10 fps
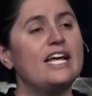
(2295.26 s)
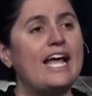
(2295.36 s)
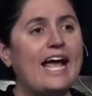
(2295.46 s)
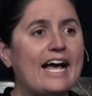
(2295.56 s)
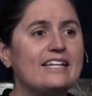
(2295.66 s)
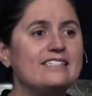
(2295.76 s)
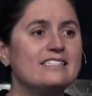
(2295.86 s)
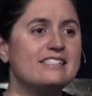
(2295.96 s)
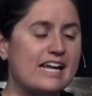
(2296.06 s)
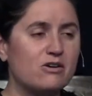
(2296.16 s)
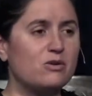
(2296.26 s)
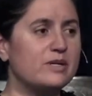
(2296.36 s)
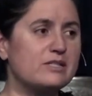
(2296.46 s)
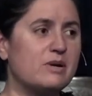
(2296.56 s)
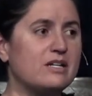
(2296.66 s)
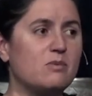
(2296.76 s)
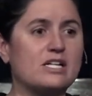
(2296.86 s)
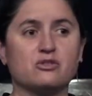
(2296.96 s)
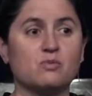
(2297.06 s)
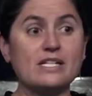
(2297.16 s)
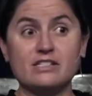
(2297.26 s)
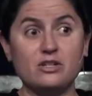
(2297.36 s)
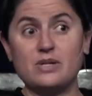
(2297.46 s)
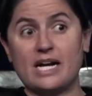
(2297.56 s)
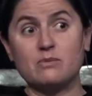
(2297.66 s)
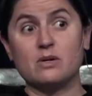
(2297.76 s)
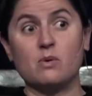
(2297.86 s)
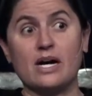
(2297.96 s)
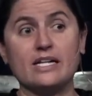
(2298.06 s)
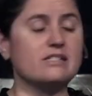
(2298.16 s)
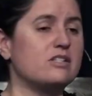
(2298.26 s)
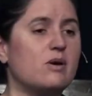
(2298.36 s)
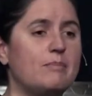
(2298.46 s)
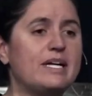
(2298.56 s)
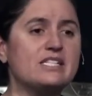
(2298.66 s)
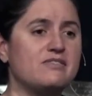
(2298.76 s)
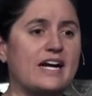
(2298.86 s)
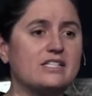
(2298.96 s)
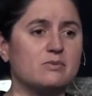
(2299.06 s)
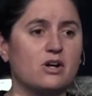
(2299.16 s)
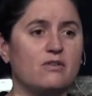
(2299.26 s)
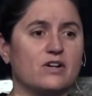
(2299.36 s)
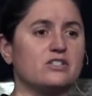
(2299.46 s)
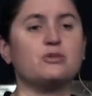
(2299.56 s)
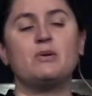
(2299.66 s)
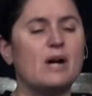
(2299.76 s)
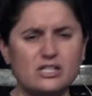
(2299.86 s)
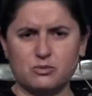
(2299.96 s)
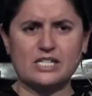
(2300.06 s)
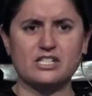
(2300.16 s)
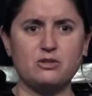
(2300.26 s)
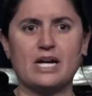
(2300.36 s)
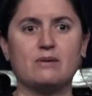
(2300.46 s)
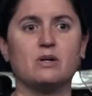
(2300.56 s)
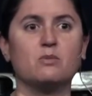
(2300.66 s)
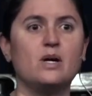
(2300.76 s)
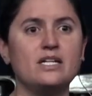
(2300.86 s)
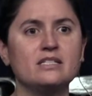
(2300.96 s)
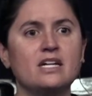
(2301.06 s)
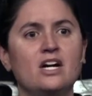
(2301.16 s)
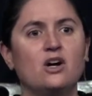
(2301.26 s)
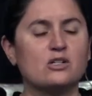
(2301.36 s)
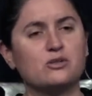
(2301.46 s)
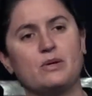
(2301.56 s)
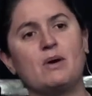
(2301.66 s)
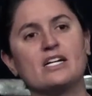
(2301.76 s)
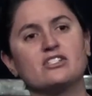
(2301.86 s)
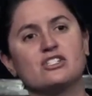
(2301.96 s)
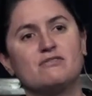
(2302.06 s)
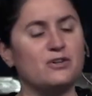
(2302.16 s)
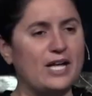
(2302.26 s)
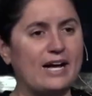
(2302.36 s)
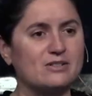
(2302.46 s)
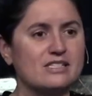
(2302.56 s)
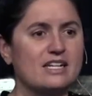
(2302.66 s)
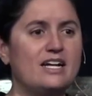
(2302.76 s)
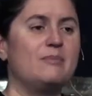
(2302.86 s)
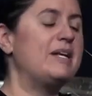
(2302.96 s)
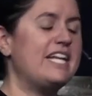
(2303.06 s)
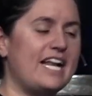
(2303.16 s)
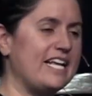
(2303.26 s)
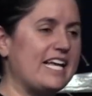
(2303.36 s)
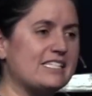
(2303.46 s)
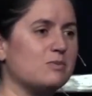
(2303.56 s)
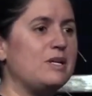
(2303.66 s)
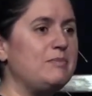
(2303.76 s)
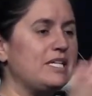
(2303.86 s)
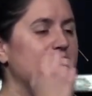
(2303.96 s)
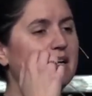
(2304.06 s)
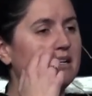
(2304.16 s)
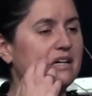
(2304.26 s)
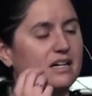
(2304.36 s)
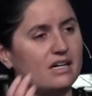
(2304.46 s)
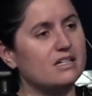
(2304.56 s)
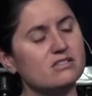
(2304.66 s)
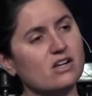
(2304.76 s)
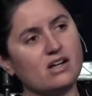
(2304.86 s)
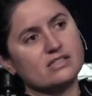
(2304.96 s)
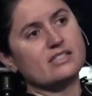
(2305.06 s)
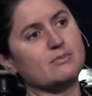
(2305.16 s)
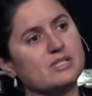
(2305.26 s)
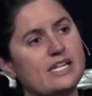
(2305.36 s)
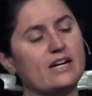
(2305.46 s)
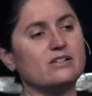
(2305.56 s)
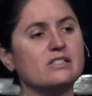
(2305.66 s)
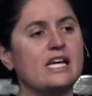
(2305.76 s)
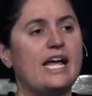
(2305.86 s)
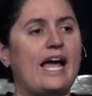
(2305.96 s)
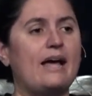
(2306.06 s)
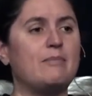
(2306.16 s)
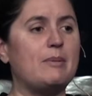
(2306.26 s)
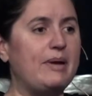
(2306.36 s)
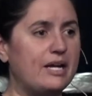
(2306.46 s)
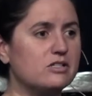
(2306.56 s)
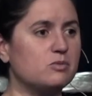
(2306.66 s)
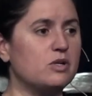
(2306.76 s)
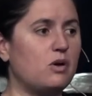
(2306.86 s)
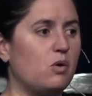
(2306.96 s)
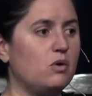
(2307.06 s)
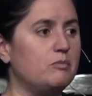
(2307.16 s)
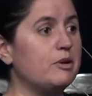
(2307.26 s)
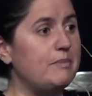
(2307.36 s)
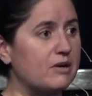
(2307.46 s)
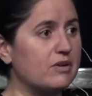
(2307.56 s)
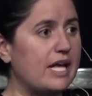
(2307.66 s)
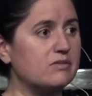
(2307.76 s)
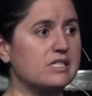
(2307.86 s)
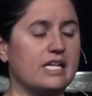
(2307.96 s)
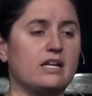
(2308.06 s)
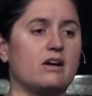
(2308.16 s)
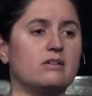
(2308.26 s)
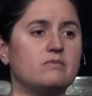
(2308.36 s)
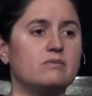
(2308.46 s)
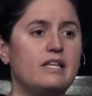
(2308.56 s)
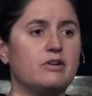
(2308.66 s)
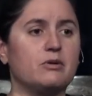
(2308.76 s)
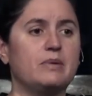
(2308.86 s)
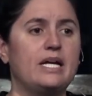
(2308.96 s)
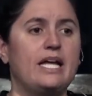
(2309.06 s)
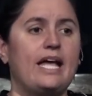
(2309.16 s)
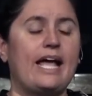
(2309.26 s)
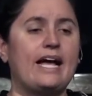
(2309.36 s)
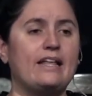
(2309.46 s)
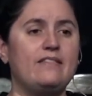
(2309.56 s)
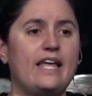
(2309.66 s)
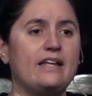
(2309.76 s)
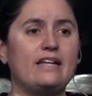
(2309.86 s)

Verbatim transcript: and Sarah always wanted to watch Rescue 911. And so our biggest fights were over do we watch Rescue 911 or do we watch Full House? But in any case, we'd be uh, ensconced upstairs, and my parents would hold premarital counseling in our living room. And then,